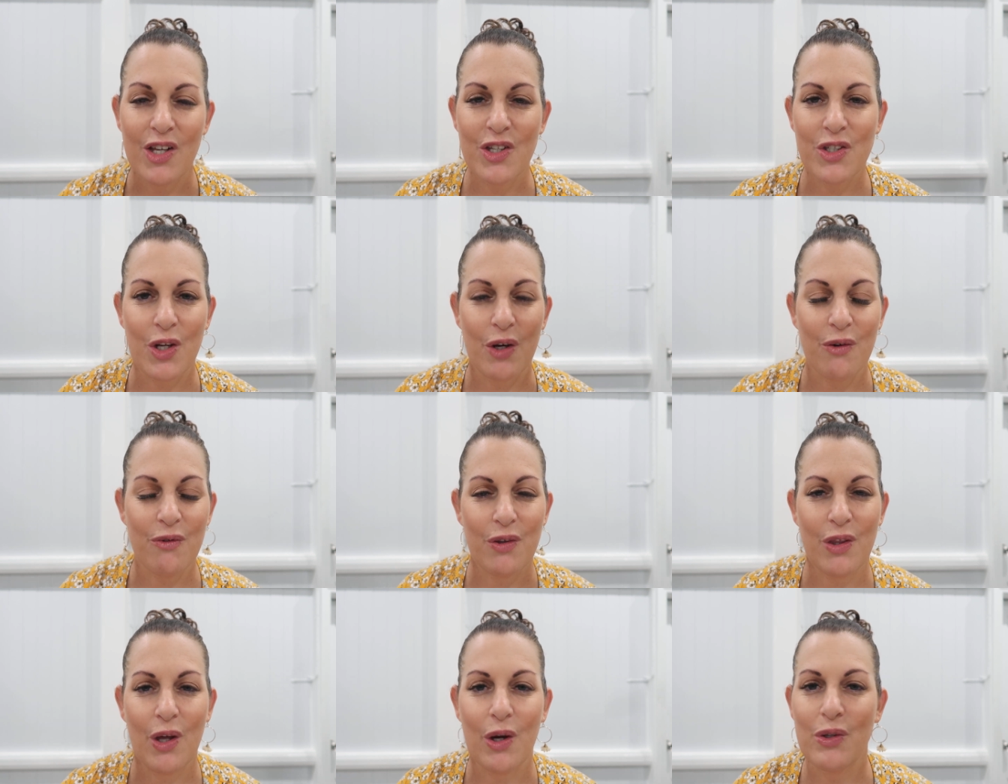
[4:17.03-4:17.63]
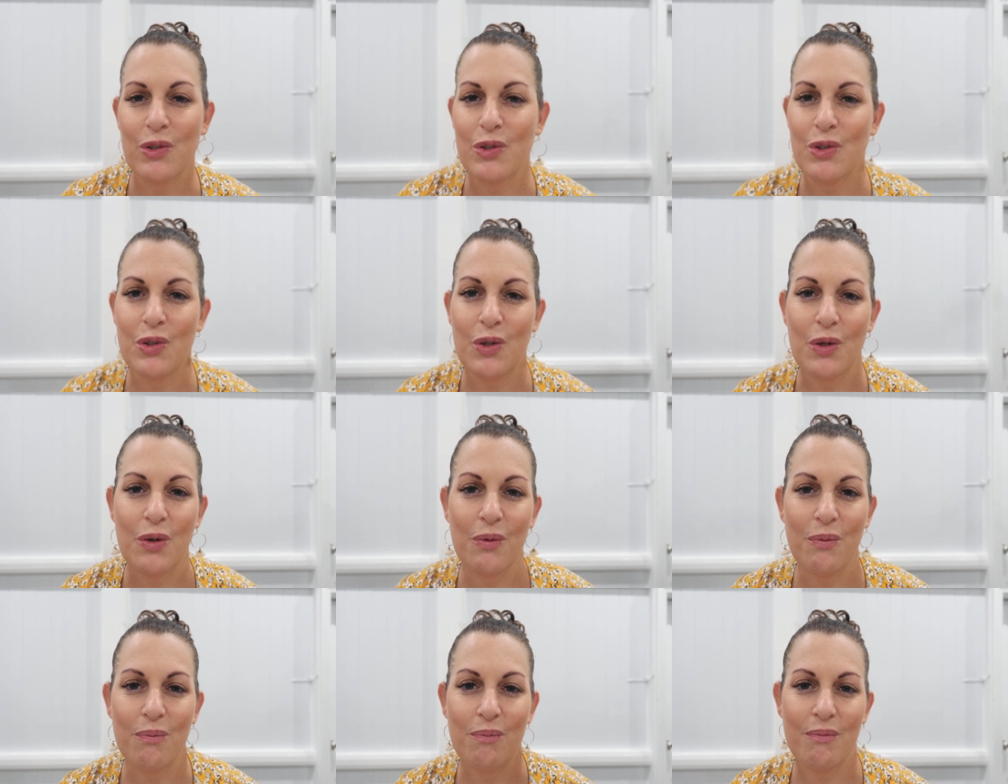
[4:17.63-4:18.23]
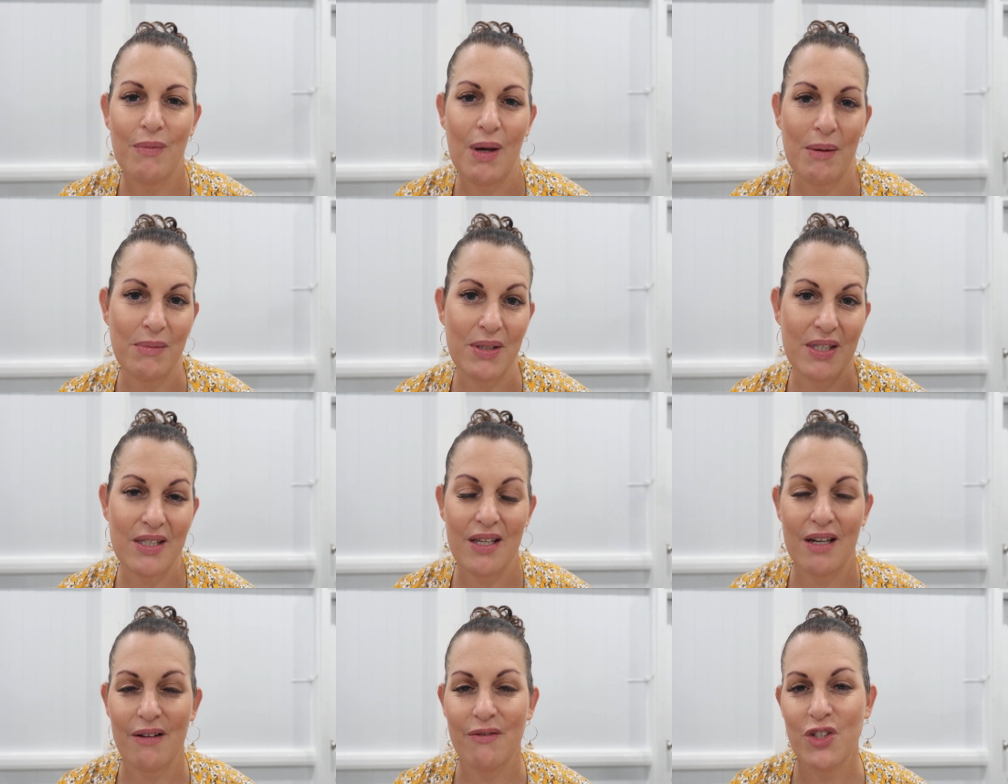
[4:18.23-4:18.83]
so for those new
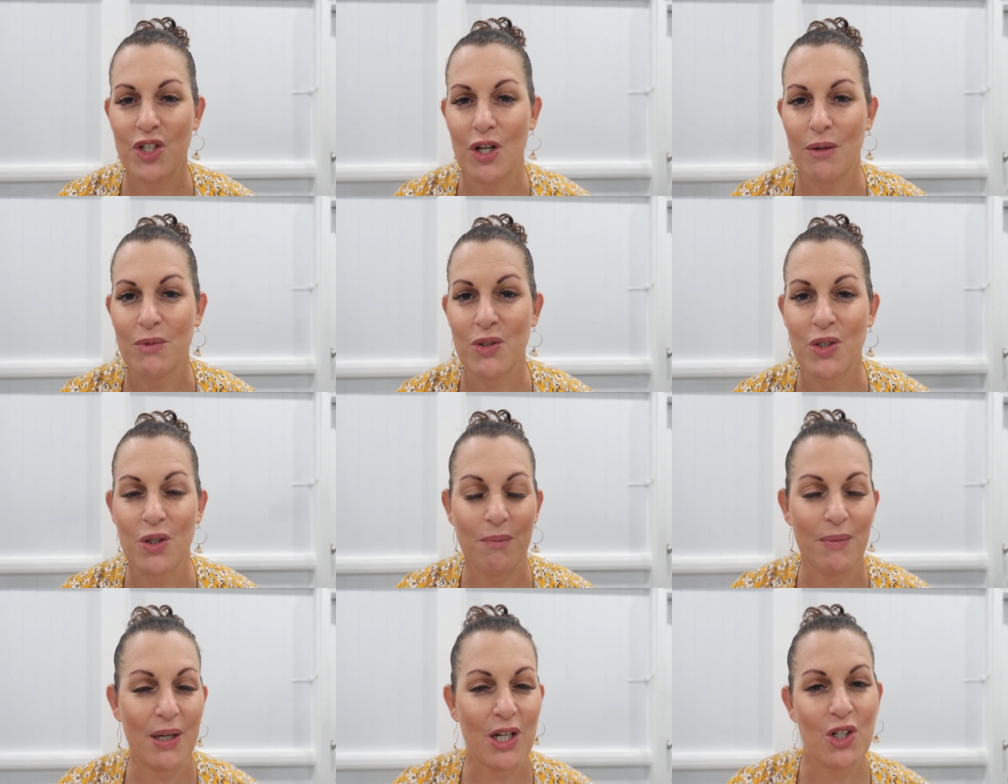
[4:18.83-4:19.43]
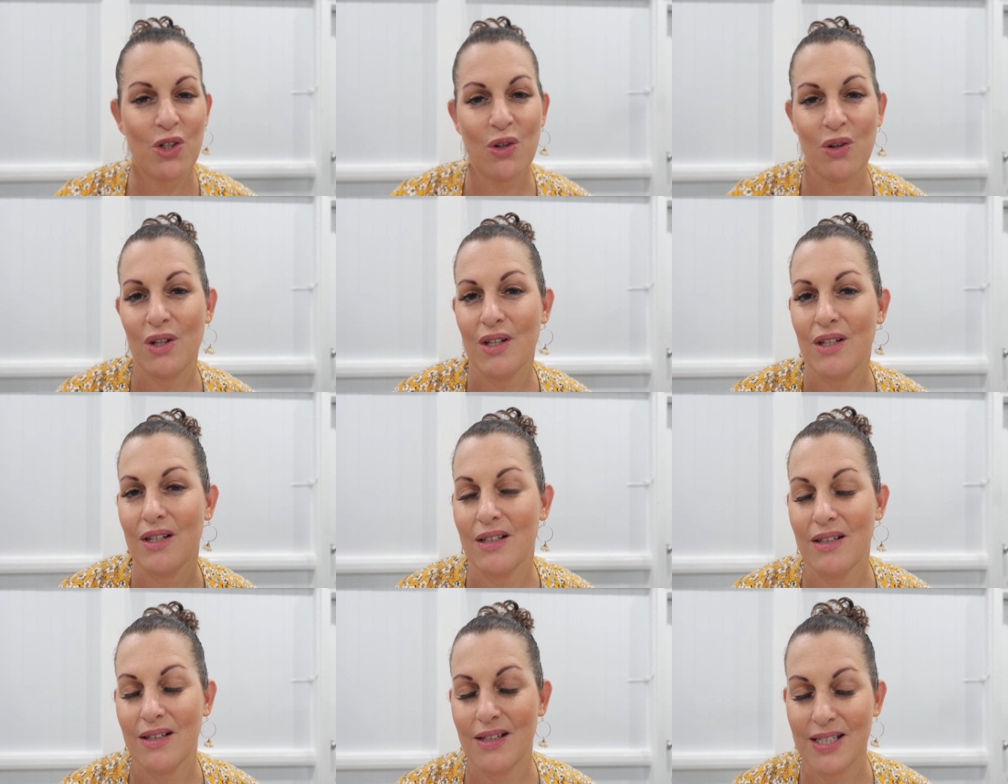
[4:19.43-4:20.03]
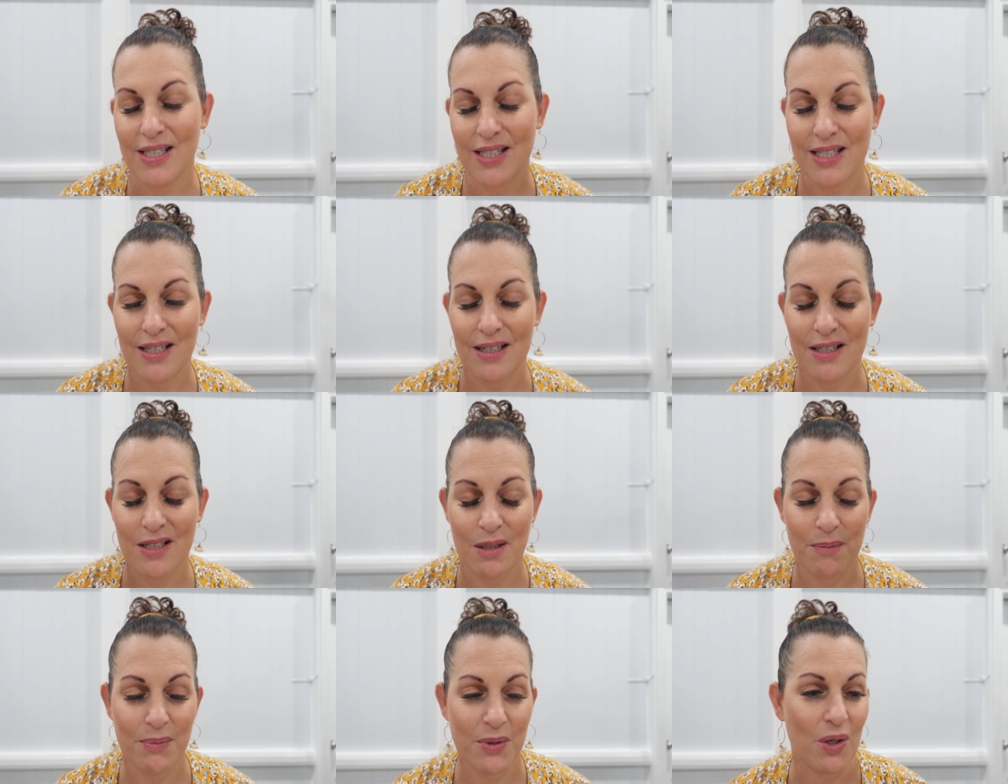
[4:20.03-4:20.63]
members that have jumped on make sure you
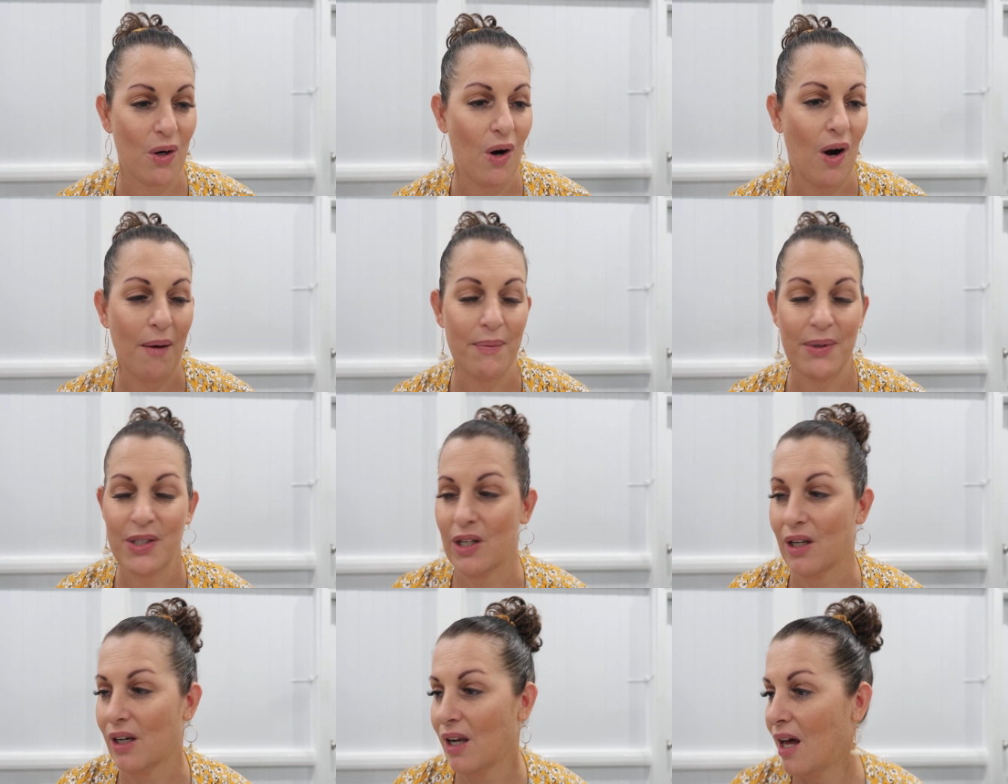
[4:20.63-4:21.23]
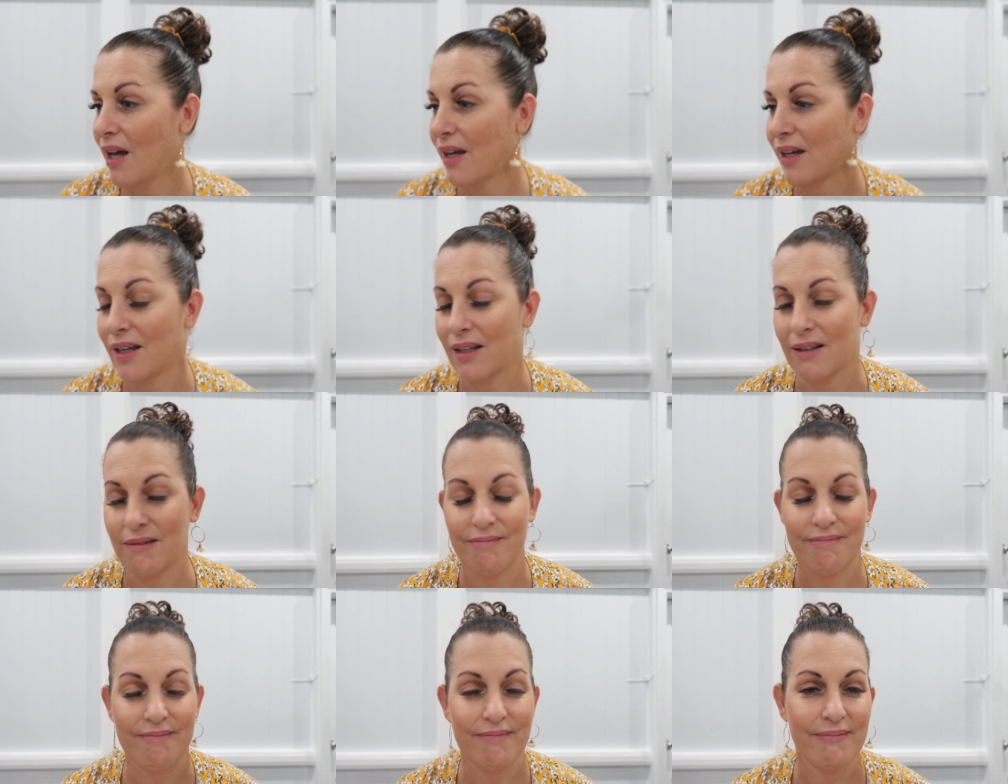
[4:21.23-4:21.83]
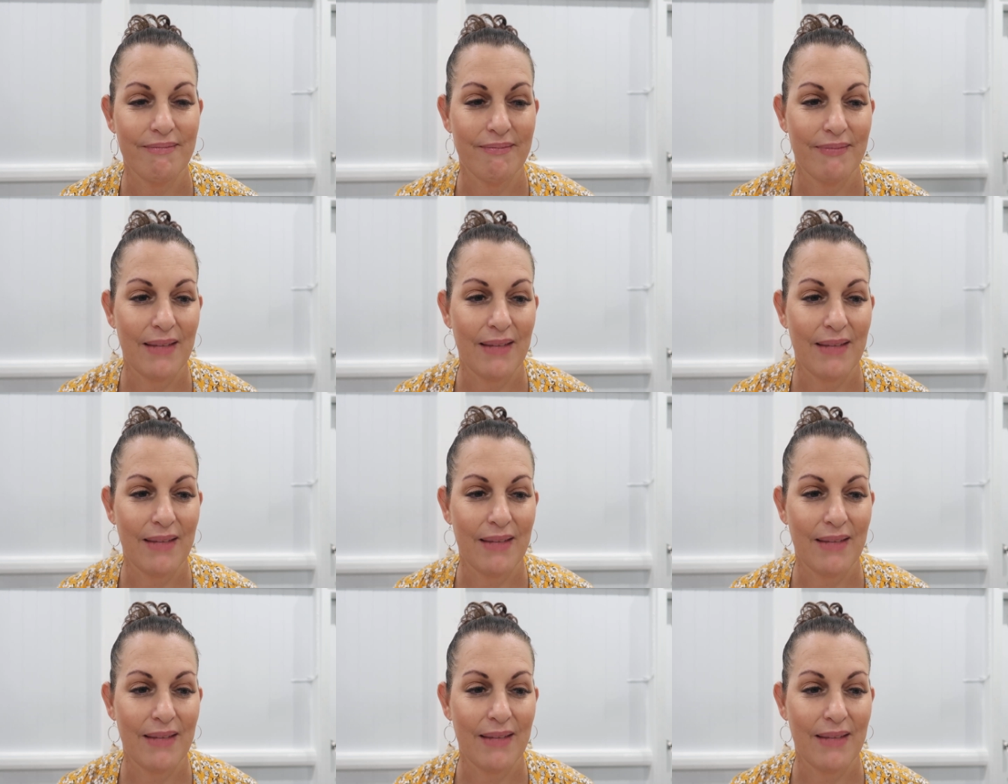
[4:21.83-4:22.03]
subscribe and you like and